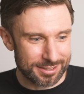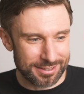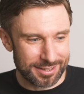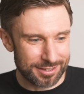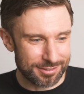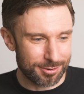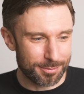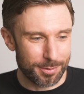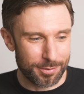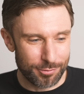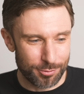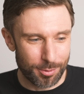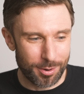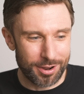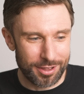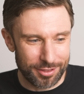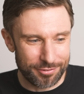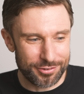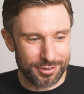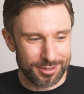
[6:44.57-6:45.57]
it's removed one of
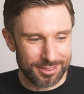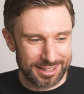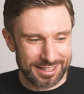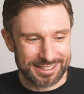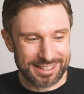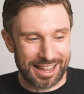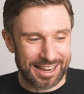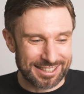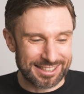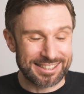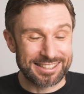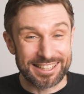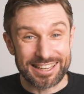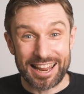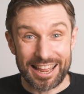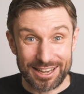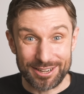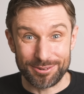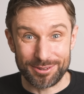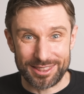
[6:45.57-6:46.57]
the few things that actually did
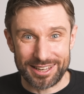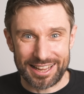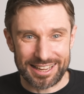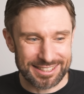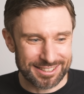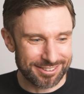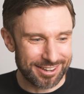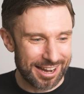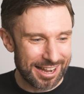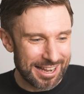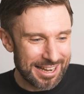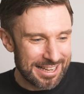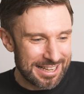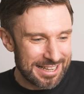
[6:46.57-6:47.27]
end with the letter N.